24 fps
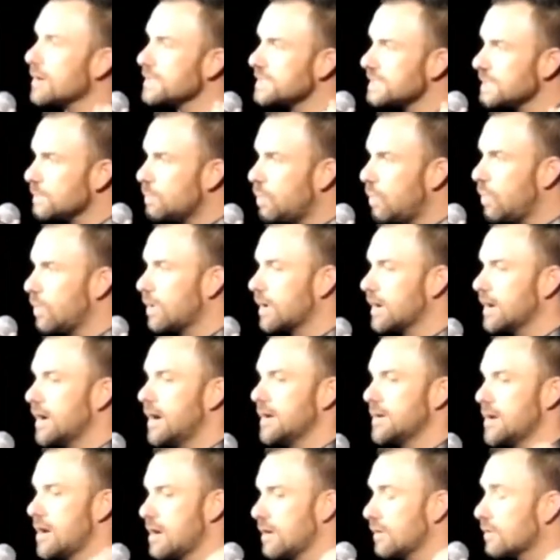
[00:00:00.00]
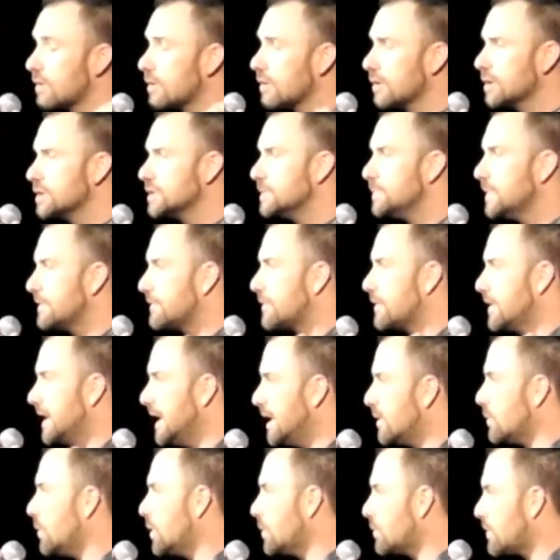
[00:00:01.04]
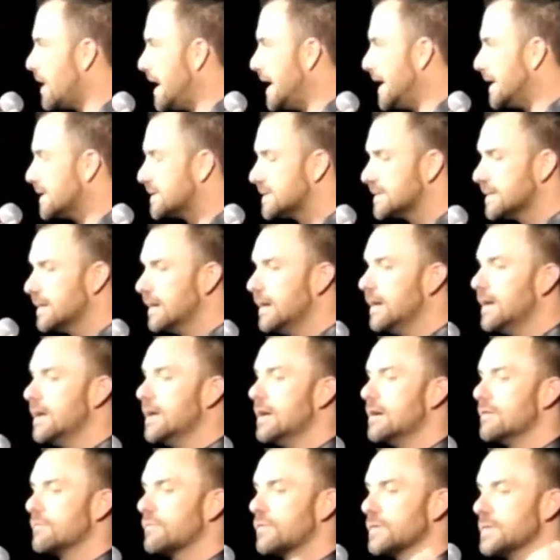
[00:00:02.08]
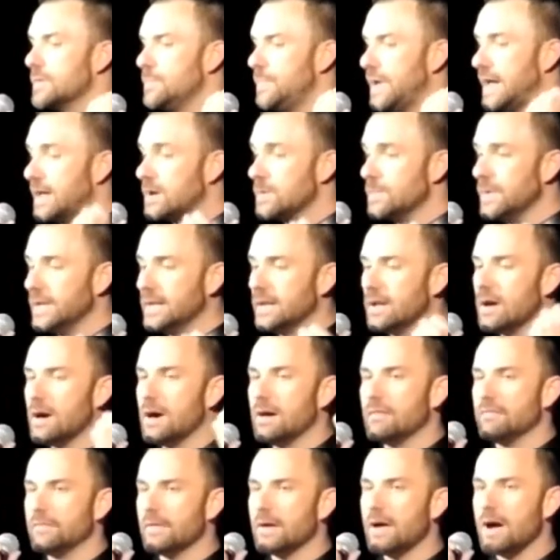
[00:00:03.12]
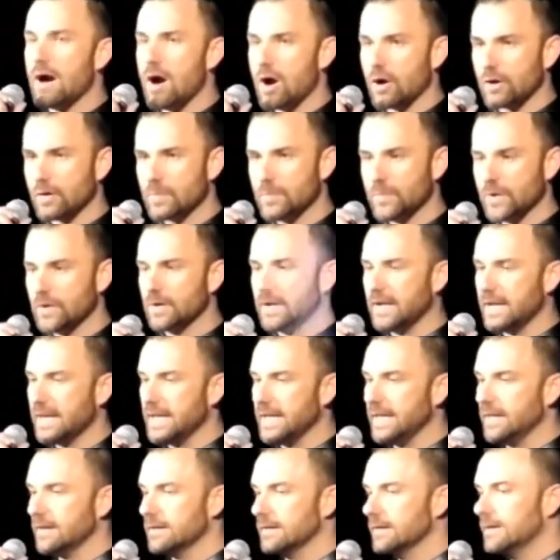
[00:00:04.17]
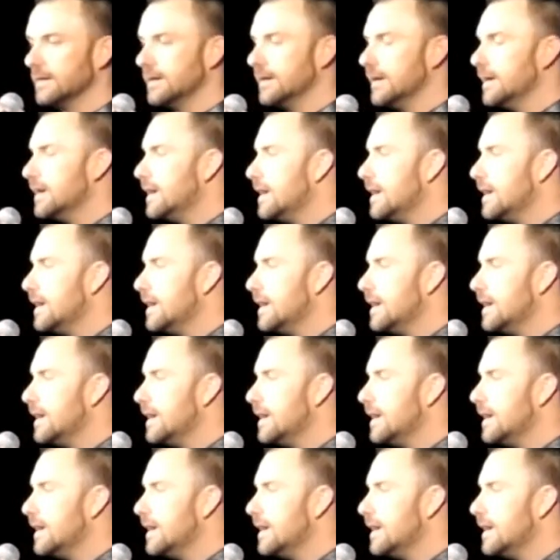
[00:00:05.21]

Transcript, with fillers: our support, and our encouragement for equal rights, for the betterment of our community,